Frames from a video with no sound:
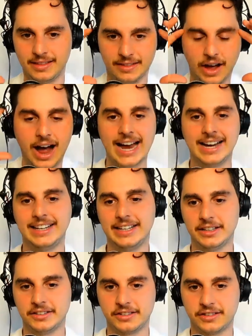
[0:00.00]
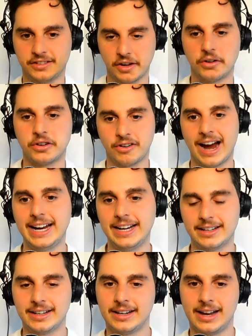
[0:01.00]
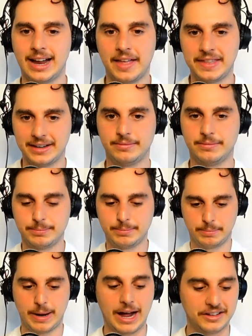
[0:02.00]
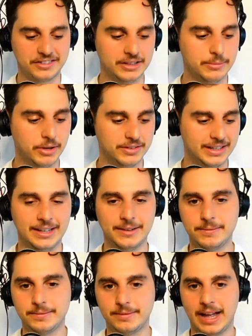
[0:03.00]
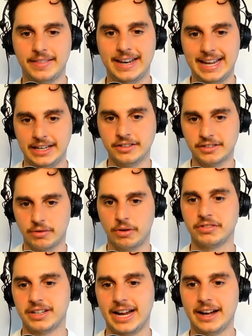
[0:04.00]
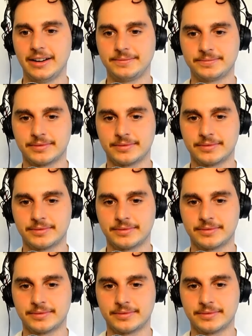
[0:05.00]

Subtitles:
the ideas so great and then passing them on to him and then he just rolls it out.